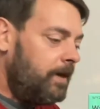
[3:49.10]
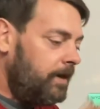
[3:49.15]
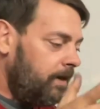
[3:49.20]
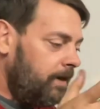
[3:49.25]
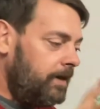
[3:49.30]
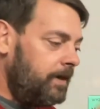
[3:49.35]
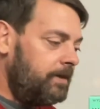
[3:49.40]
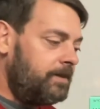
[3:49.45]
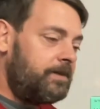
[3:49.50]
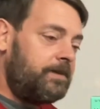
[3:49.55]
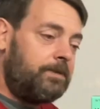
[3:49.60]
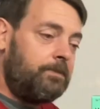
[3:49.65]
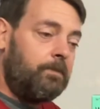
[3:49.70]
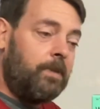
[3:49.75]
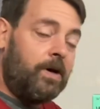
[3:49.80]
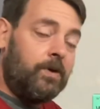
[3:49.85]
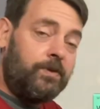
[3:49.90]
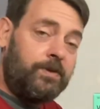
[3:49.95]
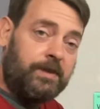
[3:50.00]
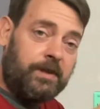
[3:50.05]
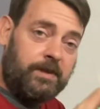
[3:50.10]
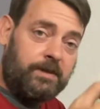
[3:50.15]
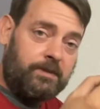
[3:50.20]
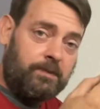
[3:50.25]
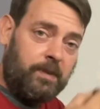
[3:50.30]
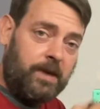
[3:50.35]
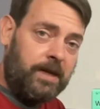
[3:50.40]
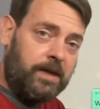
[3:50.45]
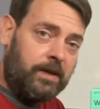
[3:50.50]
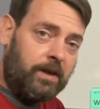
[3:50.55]
it both sends
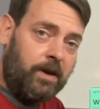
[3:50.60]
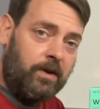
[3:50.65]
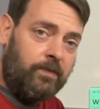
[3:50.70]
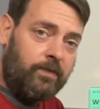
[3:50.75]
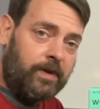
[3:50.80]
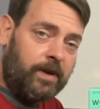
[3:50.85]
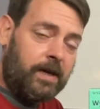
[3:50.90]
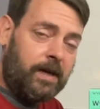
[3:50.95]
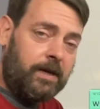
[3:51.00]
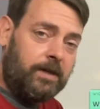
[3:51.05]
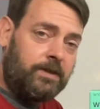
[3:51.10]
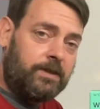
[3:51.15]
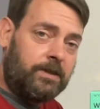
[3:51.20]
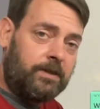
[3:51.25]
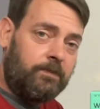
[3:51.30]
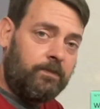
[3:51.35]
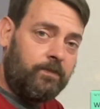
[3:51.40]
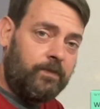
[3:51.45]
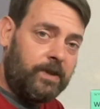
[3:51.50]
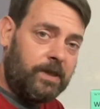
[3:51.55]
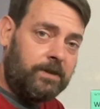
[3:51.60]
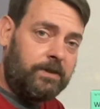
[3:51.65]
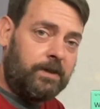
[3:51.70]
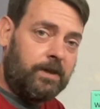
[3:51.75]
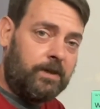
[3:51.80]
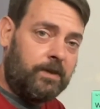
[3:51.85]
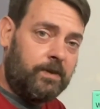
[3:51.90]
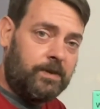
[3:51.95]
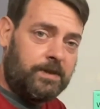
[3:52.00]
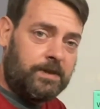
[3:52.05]
me a notification that
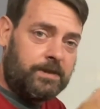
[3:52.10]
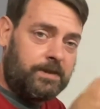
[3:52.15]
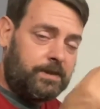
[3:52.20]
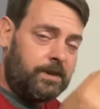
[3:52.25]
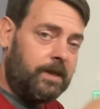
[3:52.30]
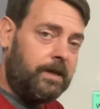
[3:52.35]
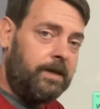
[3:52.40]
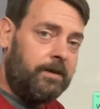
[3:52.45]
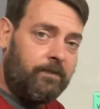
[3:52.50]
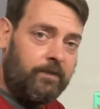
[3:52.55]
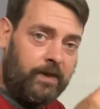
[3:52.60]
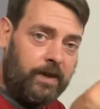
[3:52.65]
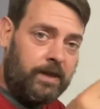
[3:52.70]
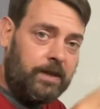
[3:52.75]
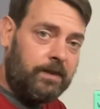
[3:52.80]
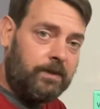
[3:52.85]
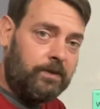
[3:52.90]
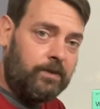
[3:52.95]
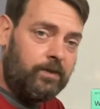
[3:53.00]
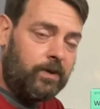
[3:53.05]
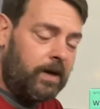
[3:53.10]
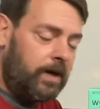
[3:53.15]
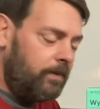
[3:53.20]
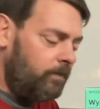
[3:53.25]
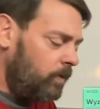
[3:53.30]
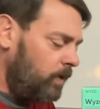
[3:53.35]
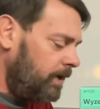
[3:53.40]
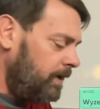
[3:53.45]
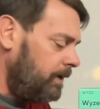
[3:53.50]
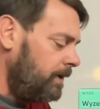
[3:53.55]
there is an event in the
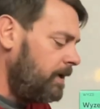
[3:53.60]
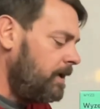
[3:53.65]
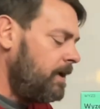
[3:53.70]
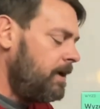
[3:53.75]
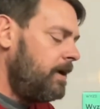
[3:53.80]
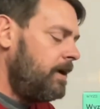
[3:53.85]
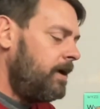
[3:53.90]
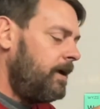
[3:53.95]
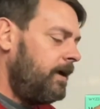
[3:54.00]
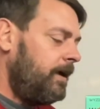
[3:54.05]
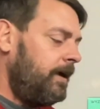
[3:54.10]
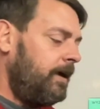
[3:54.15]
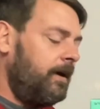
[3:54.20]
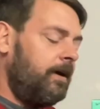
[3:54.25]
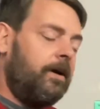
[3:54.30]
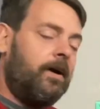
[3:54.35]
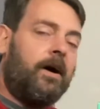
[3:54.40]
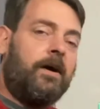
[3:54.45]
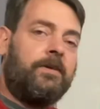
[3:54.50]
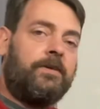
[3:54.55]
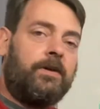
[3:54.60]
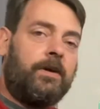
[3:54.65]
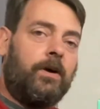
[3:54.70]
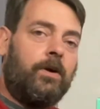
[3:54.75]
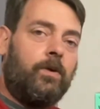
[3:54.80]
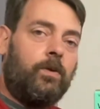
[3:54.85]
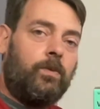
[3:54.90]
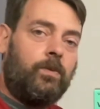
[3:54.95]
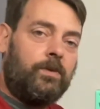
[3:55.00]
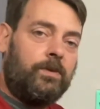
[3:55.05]
driveway, and it
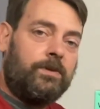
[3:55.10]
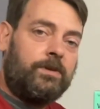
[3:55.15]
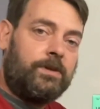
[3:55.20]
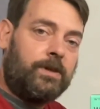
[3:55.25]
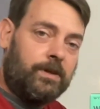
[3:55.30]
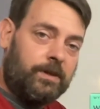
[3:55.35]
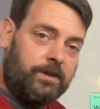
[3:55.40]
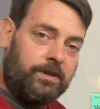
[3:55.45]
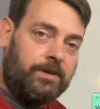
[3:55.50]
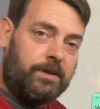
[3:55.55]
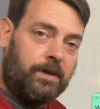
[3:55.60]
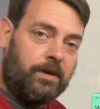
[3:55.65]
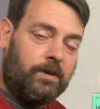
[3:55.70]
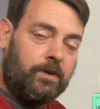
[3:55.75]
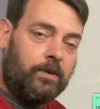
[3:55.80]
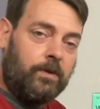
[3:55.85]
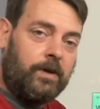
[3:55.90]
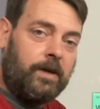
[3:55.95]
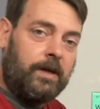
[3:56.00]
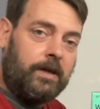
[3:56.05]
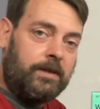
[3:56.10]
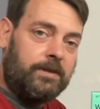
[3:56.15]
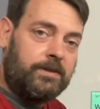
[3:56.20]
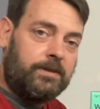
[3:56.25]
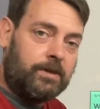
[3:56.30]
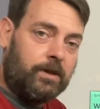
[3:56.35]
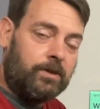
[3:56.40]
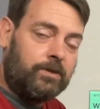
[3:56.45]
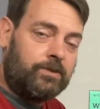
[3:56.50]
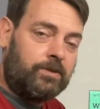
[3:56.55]
also turns on and
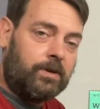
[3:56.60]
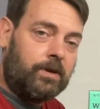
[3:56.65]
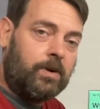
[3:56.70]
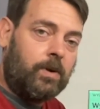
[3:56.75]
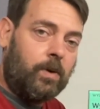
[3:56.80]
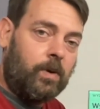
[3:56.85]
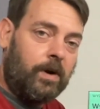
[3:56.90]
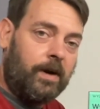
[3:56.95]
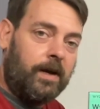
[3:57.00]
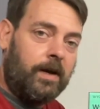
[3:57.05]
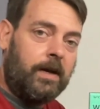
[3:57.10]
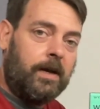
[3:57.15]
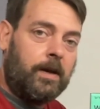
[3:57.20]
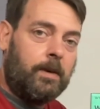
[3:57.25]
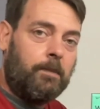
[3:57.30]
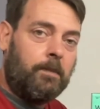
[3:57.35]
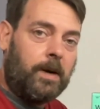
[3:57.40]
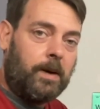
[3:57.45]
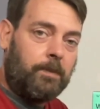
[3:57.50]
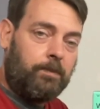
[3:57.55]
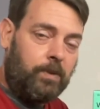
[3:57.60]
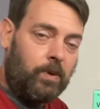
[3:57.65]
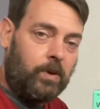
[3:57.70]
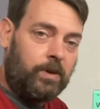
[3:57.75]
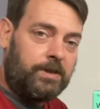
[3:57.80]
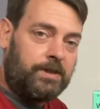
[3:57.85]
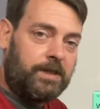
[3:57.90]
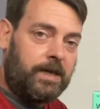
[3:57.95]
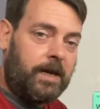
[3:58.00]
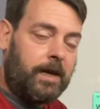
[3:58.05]
starts recording my
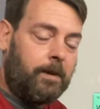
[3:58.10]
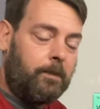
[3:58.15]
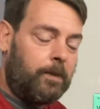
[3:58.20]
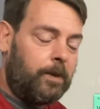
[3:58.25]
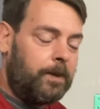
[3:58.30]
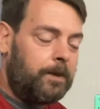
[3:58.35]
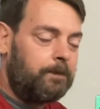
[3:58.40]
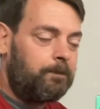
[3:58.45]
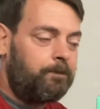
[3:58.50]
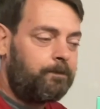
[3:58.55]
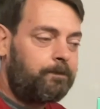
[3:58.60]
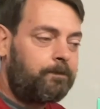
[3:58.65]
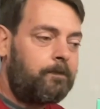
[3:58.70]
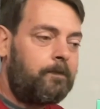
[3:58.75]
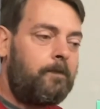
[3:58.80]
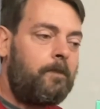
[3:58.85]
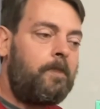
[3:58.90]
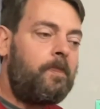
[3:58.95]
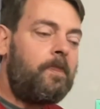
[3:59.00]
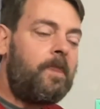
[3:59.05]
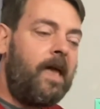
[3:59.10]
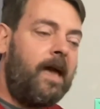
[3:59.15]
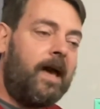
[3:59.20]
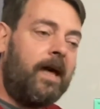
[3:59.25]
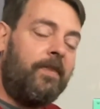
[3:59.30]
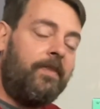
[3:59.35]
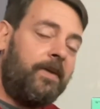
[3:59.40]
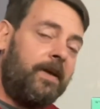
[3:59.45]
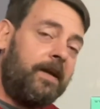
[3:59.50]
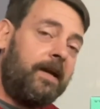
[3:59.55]
porch camera. I
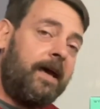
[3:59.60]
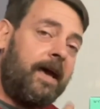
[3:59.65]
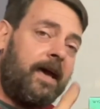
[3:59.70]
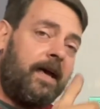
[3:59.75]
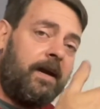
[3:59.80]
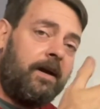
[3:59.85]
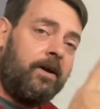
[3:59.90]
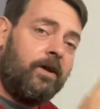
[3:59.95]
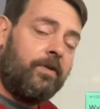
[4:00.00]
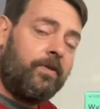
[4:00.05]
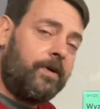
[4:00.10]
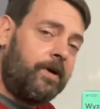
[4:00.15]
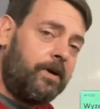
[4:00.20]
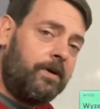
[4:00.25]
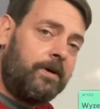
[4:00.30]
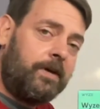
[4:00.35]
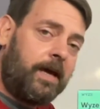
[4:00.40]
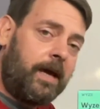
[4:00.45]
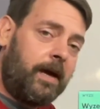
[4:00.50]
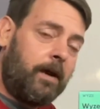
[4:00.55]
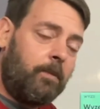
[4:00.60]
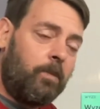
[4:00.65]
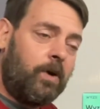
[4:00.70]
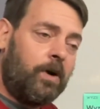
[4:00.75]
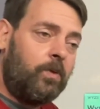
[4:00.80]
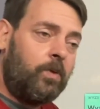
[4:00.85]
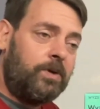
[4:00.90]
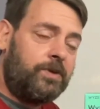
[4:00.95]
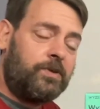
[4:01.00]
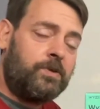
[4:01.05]
then added a third
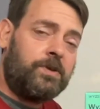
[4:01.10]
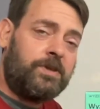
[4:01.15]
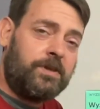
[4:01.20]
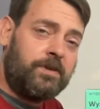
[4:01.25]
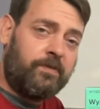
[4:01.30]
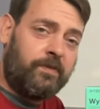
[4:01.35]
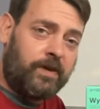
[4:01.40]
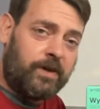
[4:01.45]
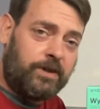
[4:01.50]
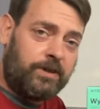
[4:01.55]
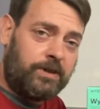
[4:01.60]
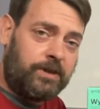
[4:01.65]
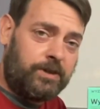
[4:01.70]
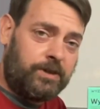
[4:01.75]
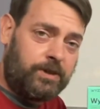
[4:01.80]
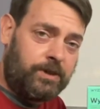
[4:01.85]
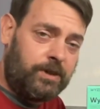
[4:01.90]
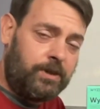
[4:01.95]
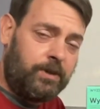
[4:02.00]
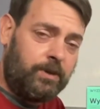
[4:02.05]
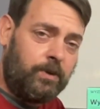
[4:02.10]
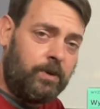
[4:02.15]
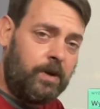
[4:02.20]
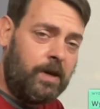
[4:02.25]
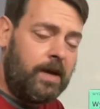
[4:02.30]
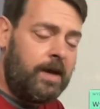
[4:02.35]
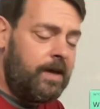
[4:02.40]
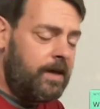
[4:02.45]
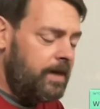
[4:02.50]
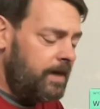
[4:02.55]
camera, which was the version 2,
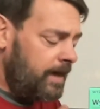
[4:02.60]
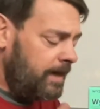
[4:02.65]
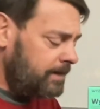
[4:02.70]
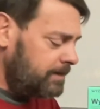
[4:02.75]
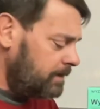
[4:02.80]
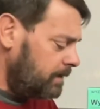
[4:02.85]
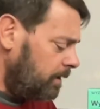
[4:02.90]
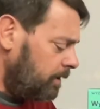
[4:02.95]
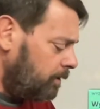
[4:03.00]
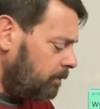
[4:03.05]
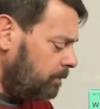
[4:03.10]
has a little